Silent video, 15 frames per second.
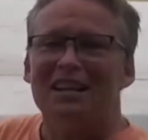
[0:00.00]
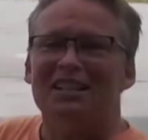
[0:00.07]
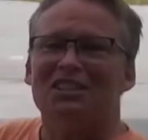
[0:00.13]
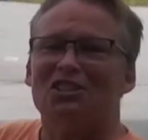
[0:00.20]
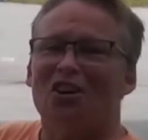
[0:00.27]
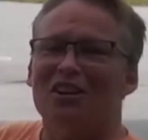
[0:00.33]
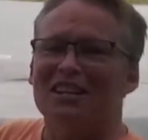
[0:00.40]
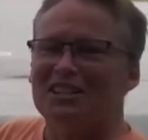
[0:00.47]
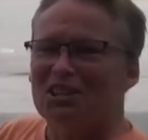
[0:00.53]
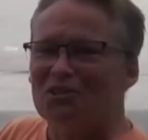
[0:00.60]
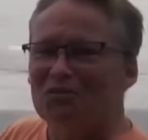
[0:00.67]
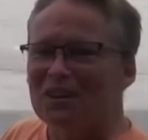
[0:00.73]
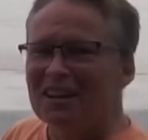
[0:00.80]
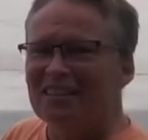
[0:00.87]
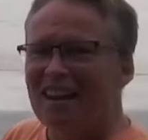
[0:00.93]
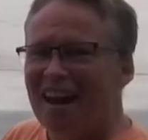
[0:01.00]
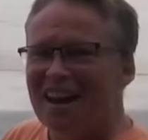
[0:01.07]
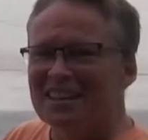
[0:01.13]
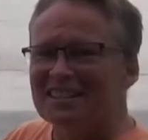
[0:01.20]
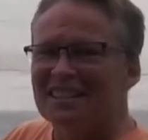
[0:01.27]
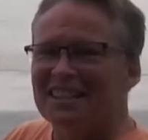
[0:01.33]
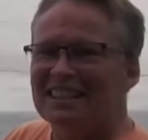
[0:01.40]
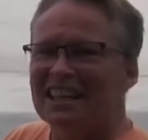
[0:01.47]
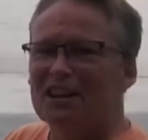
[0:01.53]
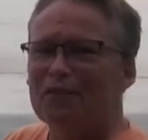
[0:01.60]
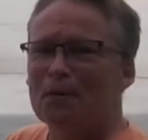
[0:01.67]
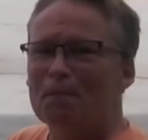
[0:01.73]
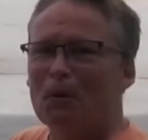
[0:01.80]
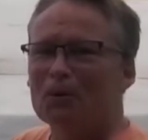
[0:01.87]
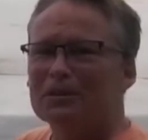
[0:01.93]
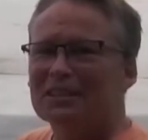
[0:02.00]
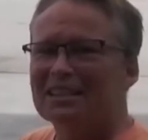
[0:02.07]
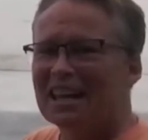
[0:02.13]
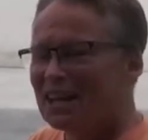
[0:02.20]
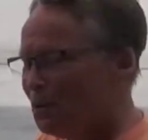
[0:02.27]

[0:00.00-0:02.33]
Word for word: starting to realize that if he pulls his head